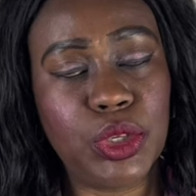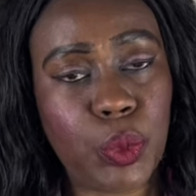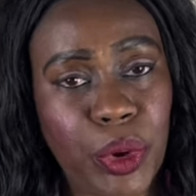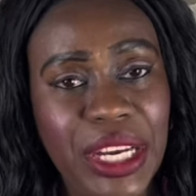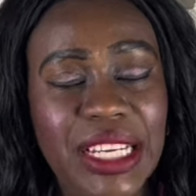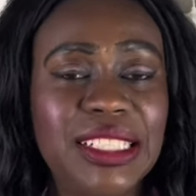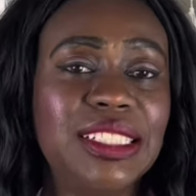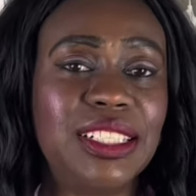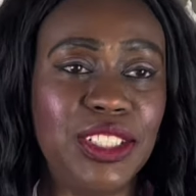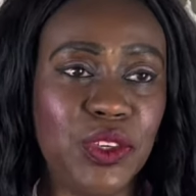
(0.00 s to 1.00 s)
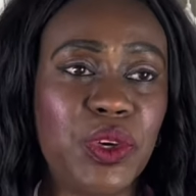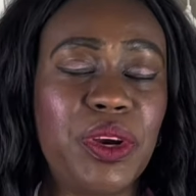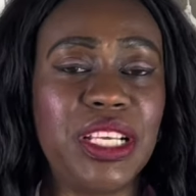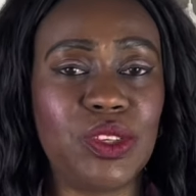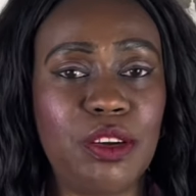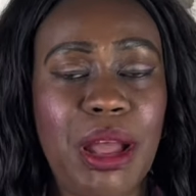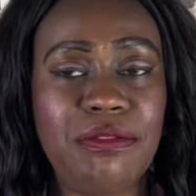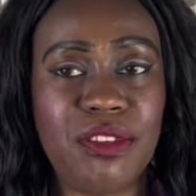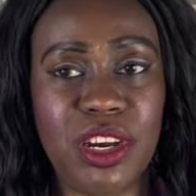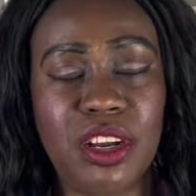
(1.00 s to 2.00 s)
green. You know, green is one of my
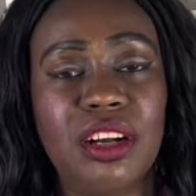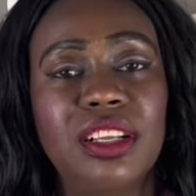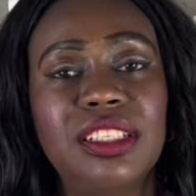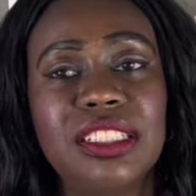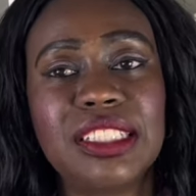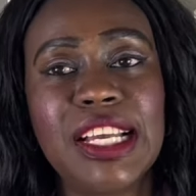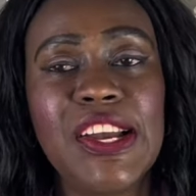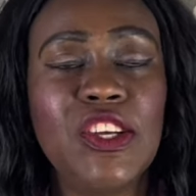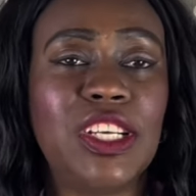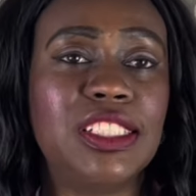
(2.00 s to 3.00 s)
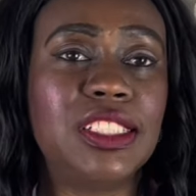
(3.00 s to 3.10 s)
favorite colors, so